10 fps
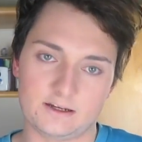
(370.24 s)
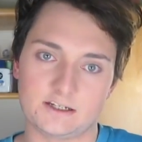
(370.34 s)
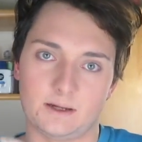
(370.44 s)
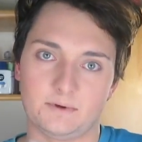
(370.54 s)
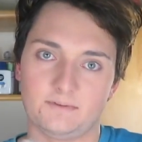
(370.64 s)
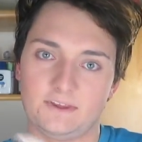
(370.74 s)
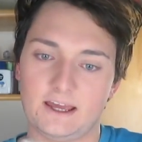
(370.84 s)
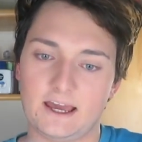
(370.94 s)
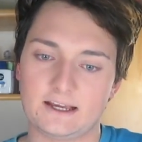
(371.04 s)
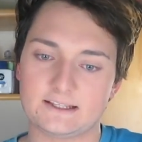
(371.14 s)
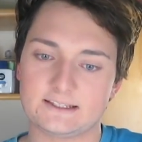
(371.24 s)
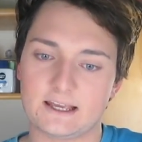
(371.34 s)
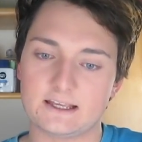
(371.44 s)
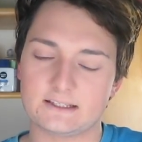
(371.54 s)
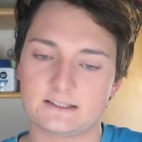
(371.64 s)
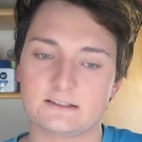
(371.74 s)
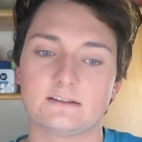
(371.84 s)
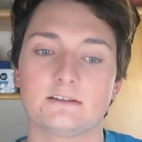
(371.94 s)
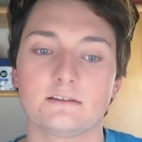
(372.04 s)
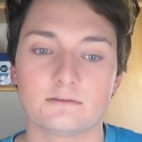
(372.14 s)
Tap off the excess,
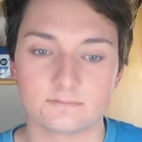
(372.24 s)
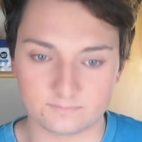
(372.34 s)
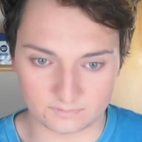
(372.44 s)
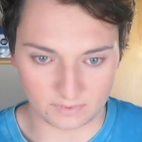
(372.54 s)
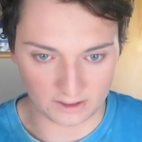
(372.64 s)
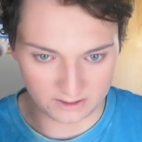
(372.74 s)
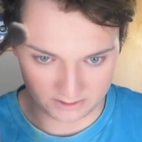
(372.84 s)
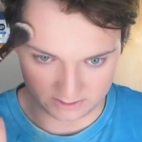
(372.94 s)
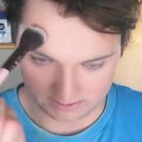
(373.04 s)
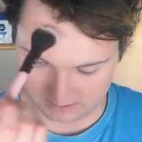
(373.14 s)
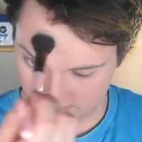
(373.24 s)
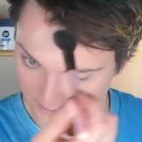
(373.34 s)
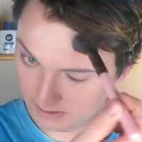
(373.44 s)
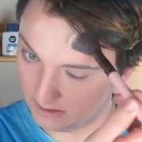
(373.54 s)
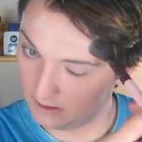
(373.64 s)
and just